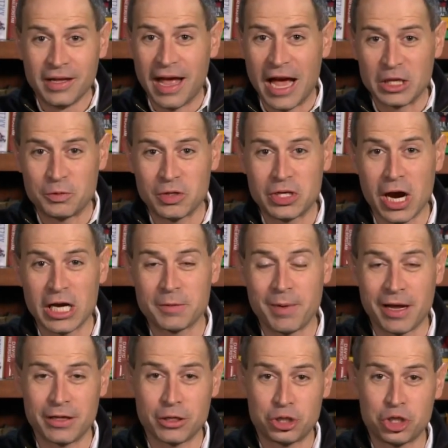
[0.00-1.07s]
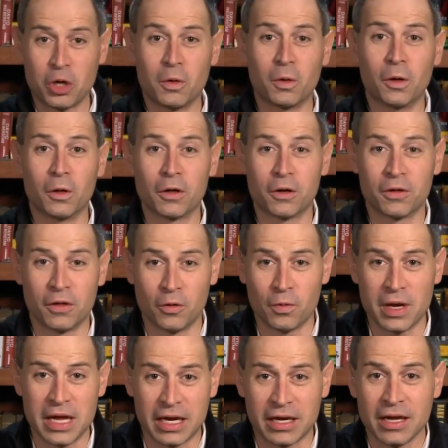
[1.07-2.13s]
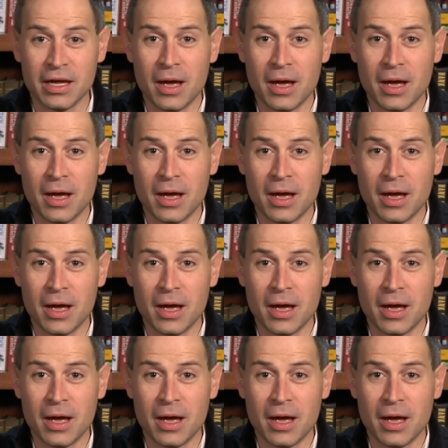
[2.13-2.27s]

as we talked about in the show earlier in the week,